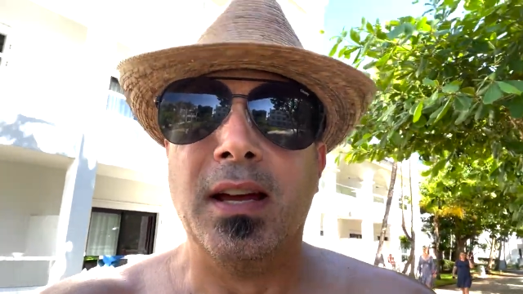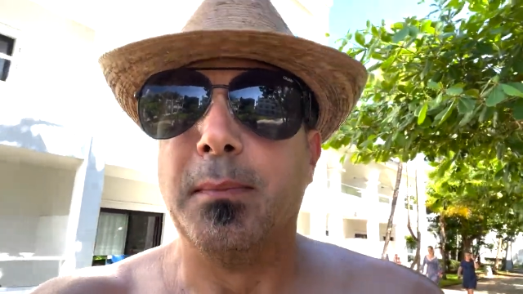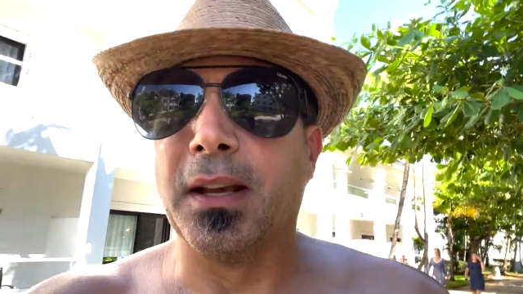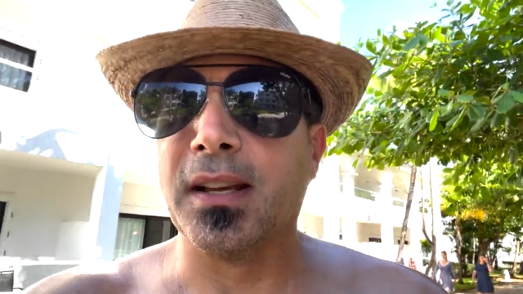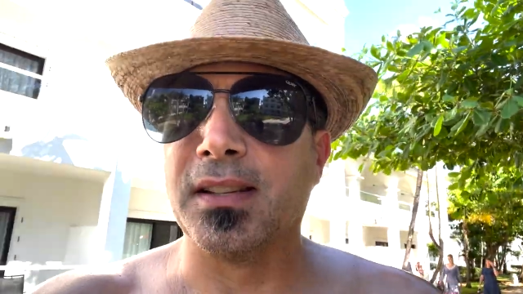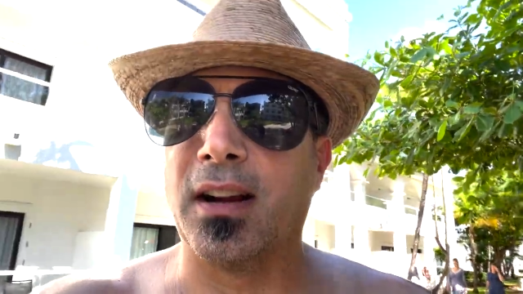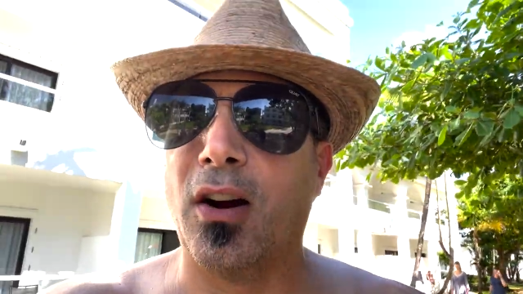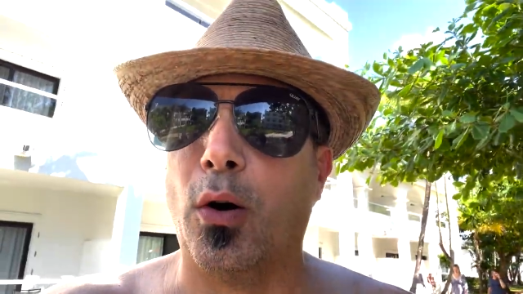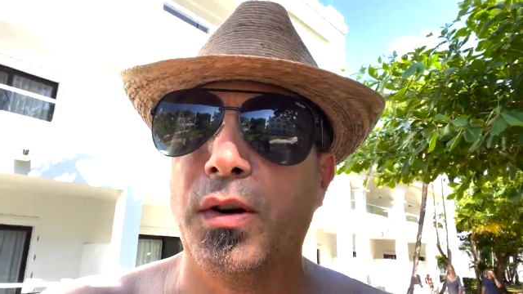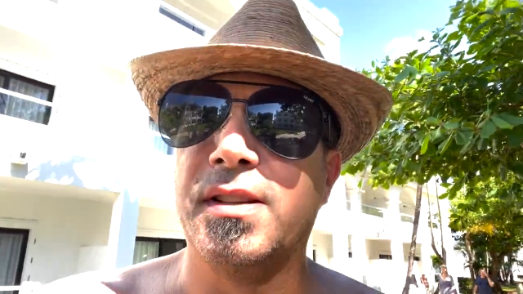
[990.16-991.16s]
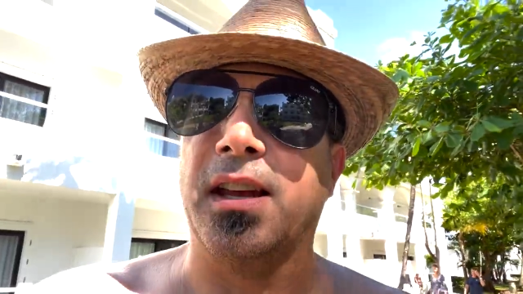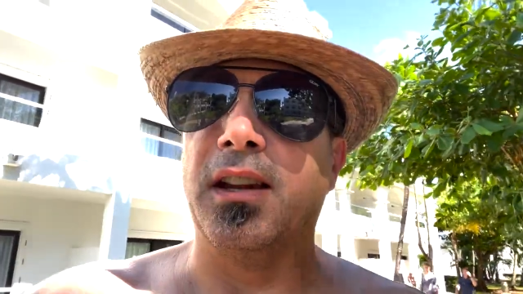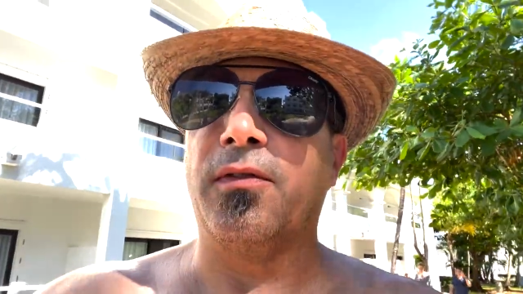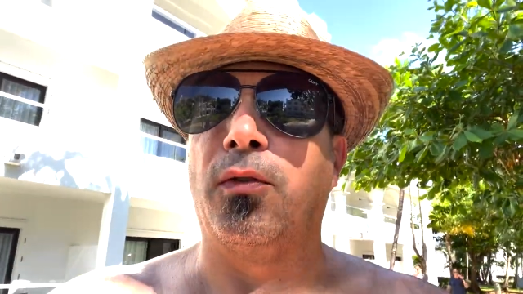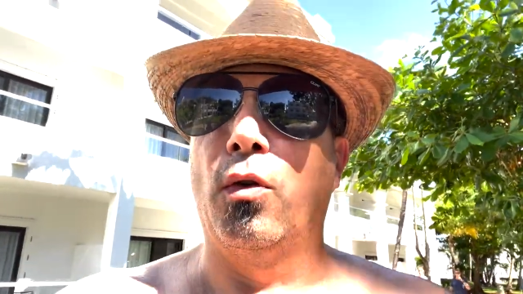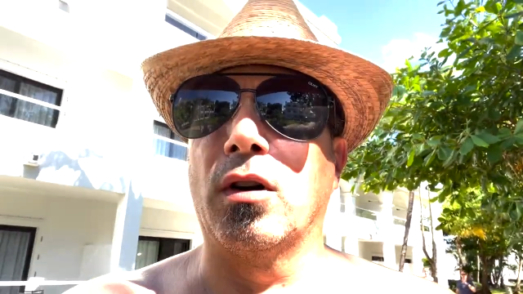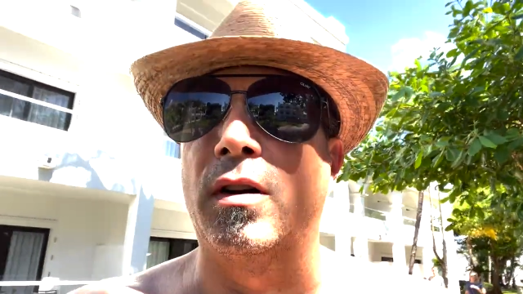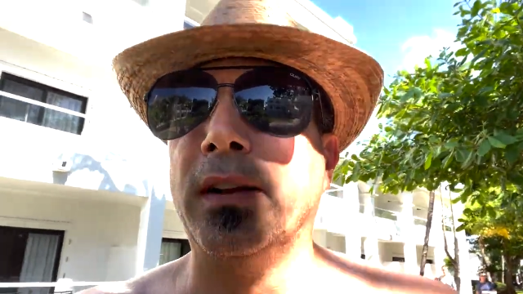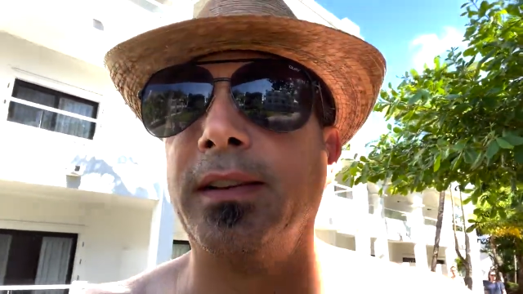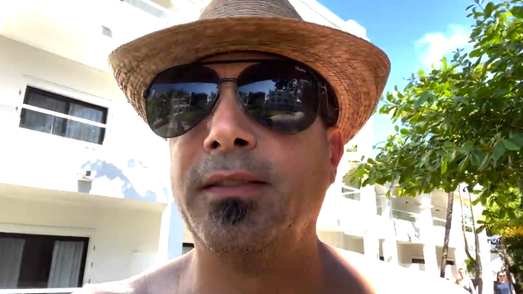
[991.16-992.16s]
because they're always in it
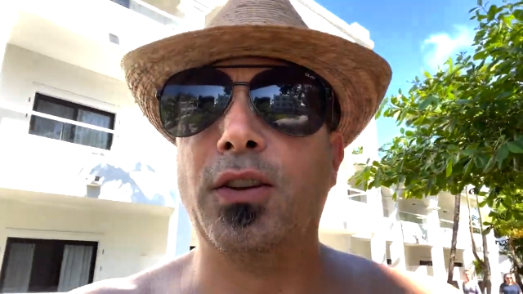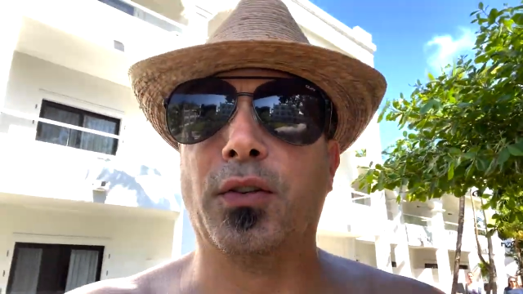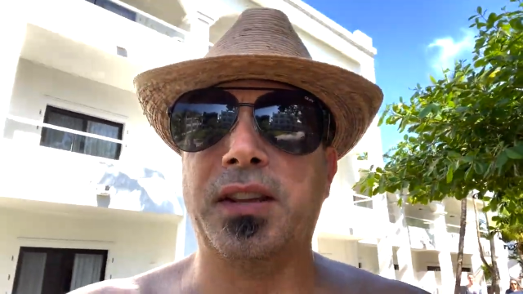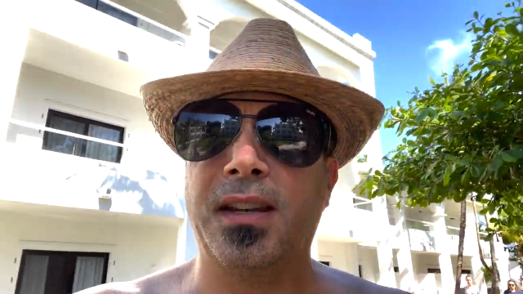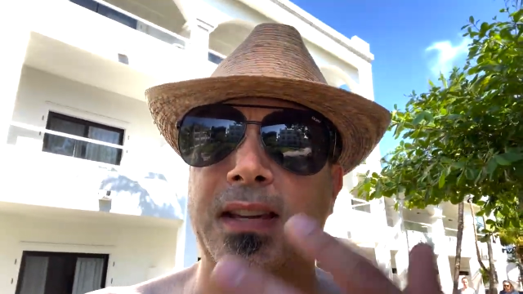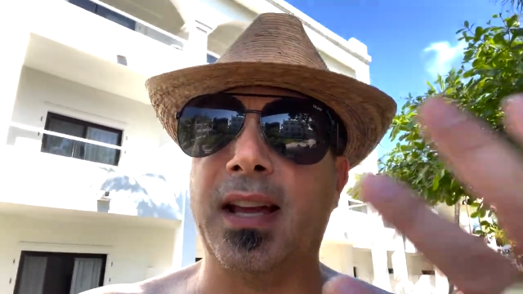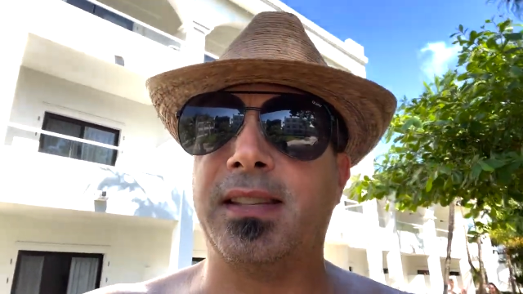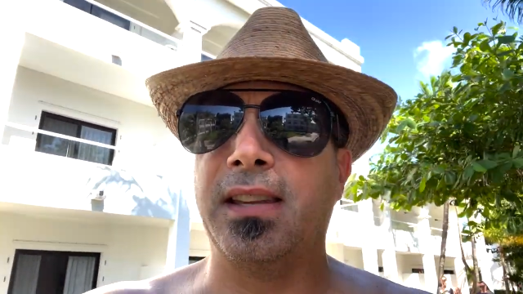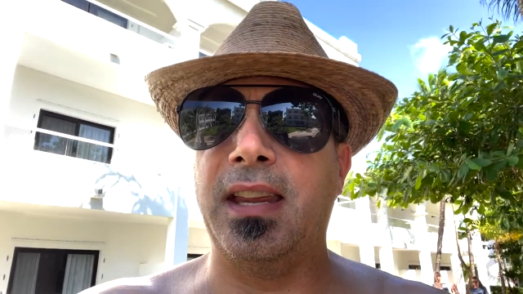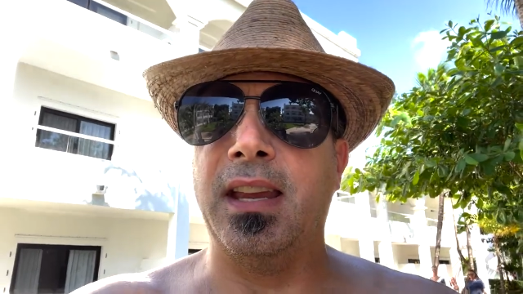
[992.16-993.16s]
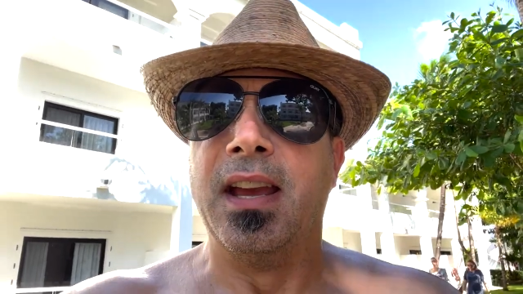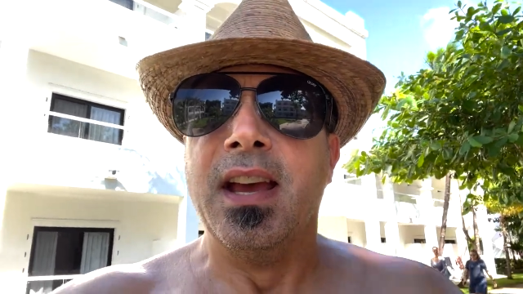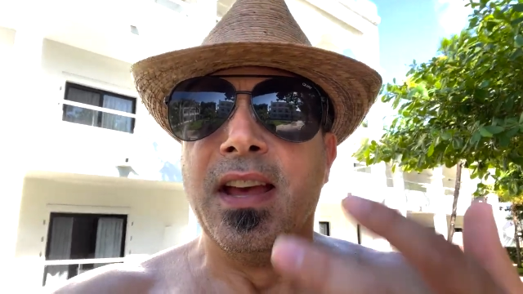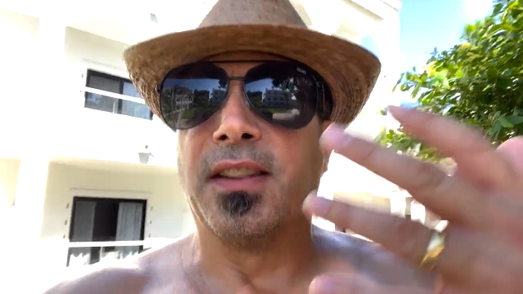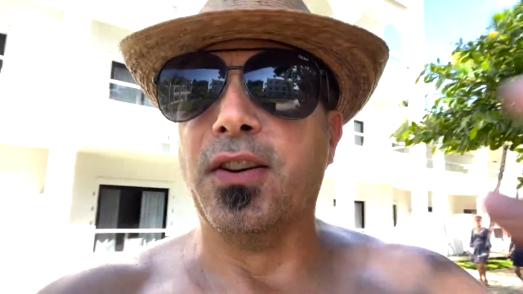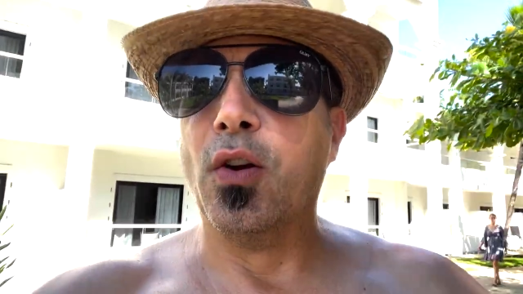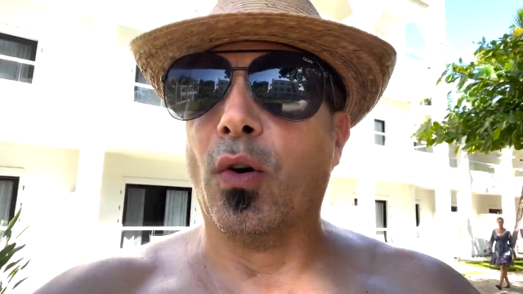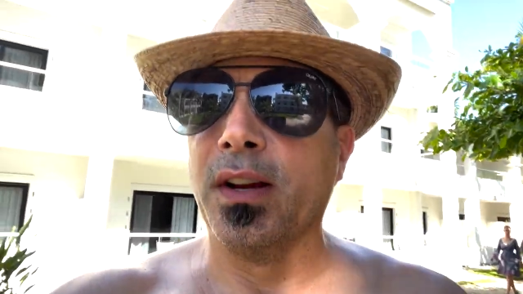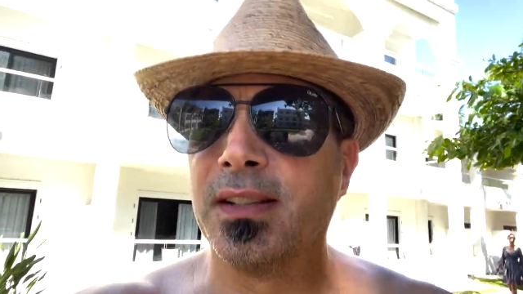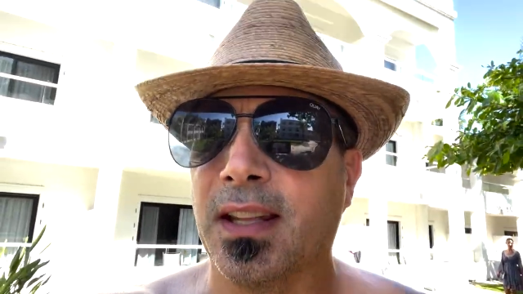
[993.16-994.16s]
for, you know, the intensity, the
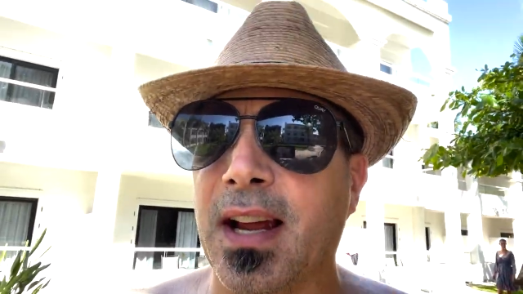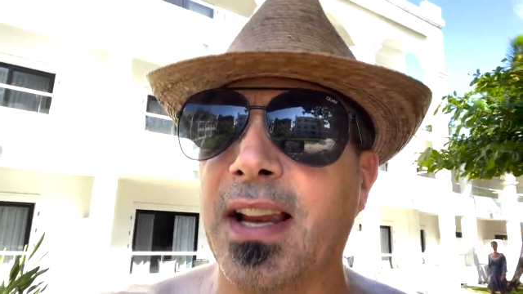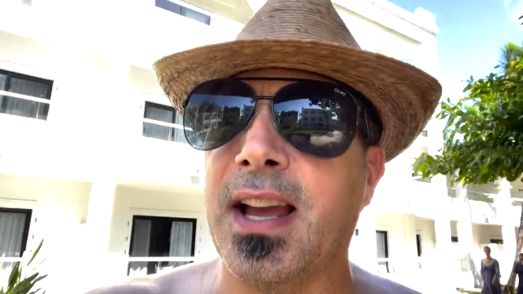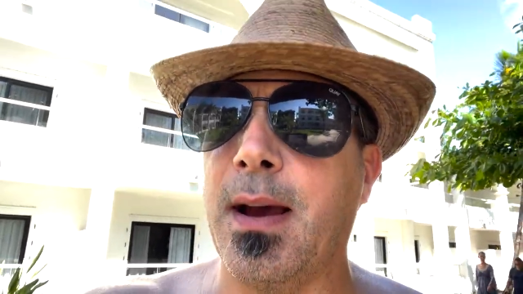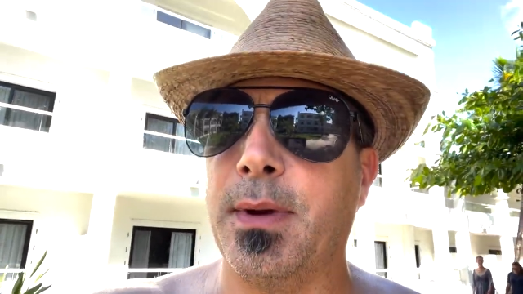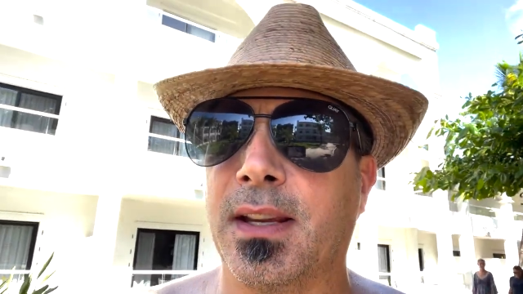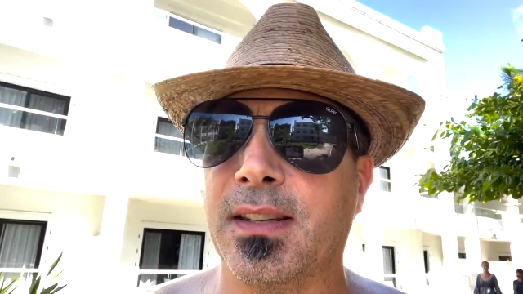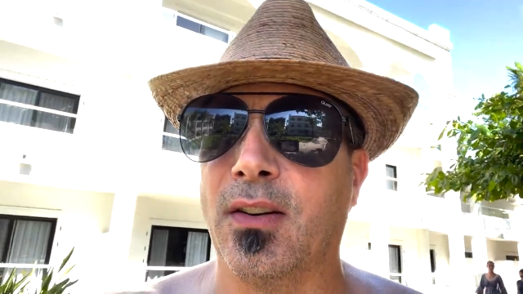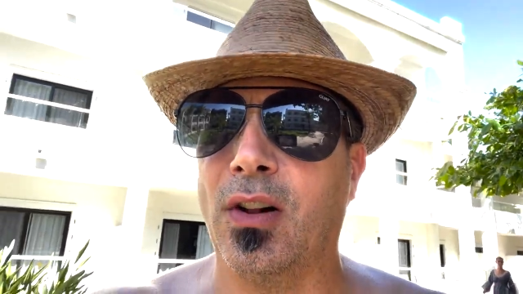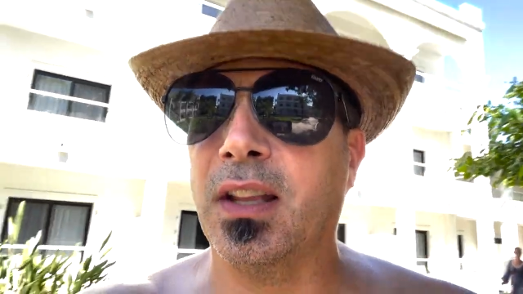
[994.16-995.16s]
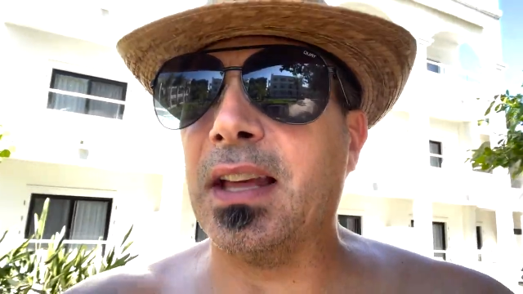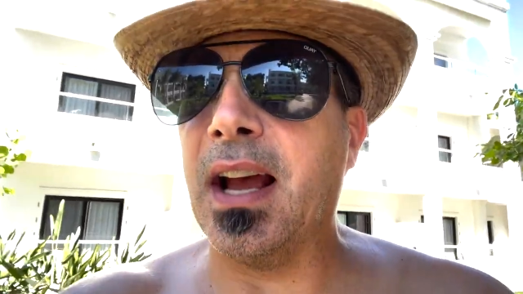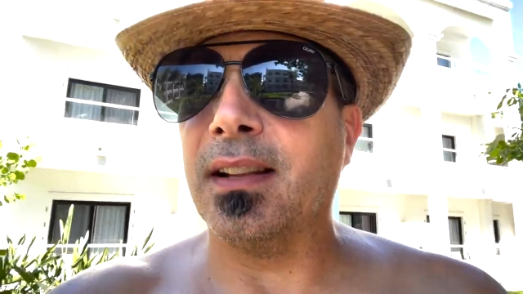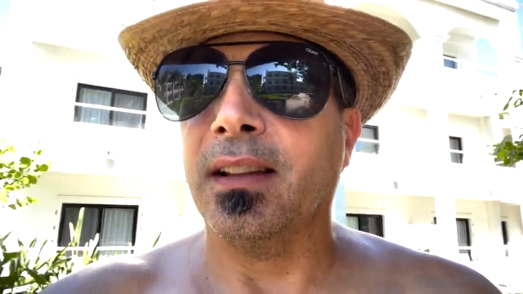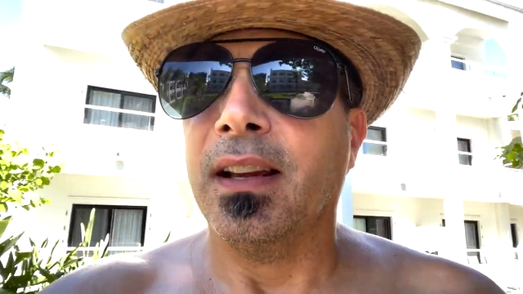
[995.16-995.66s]
noise, the dynamics and all of that.